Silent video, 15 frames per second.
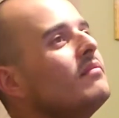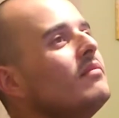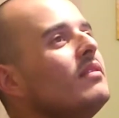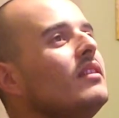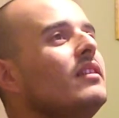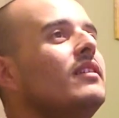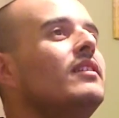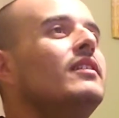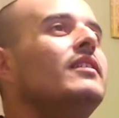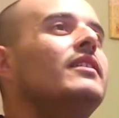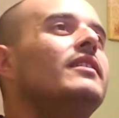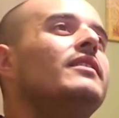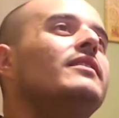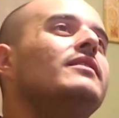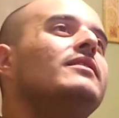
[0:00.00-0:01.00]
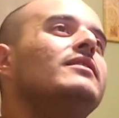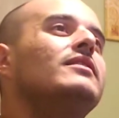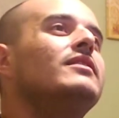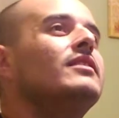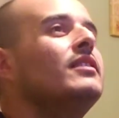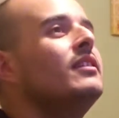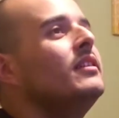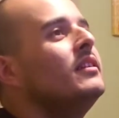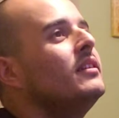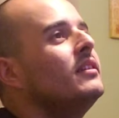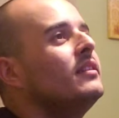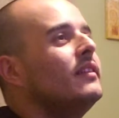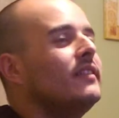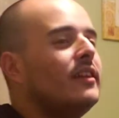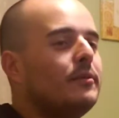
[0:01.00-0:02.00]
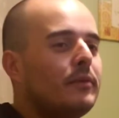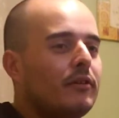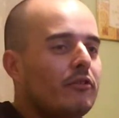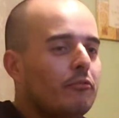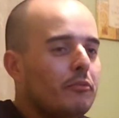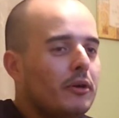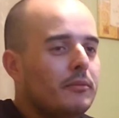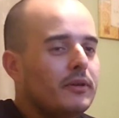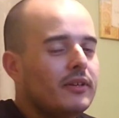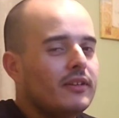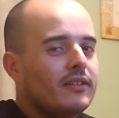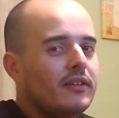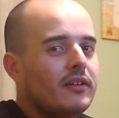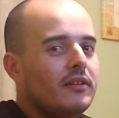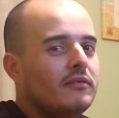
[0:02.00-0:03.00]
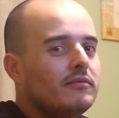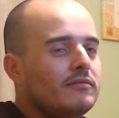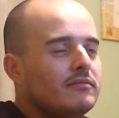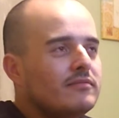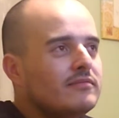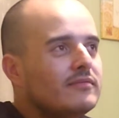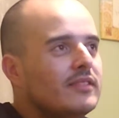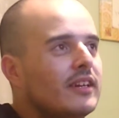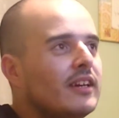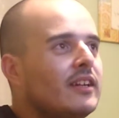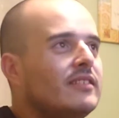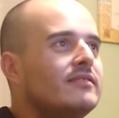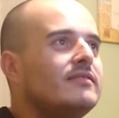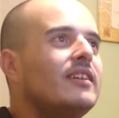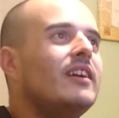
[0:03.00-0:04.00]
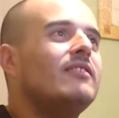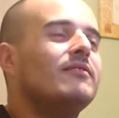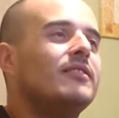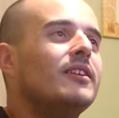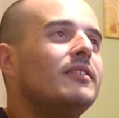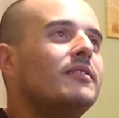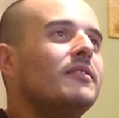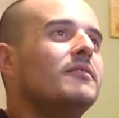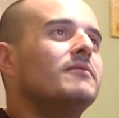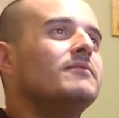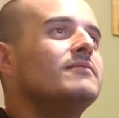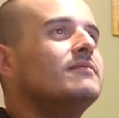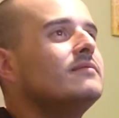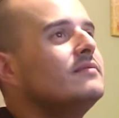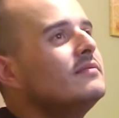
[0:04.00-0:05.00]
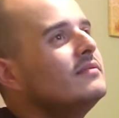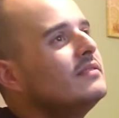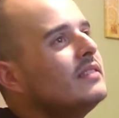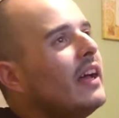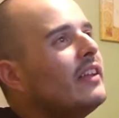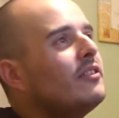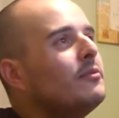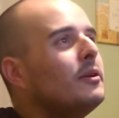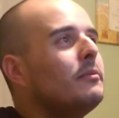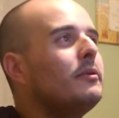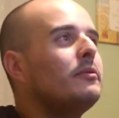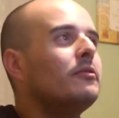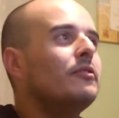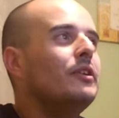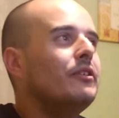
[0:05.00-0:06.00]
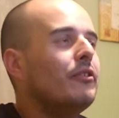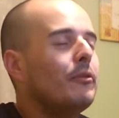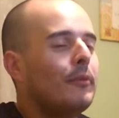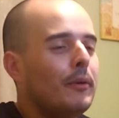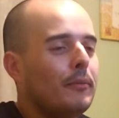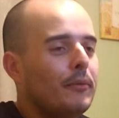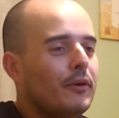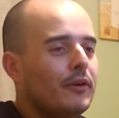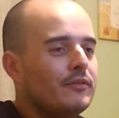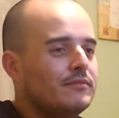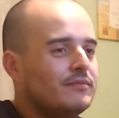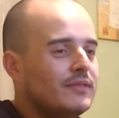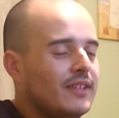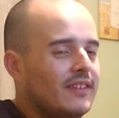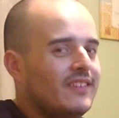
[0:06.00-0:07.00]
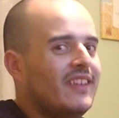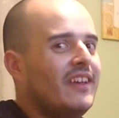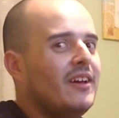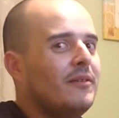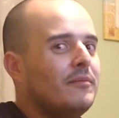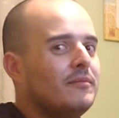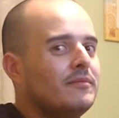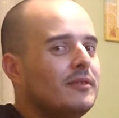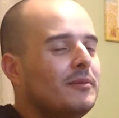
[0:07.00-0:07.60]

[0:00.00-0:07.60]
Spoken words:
Does anybody remember Kazam? I don't think so. Not too many people really remember Kazam.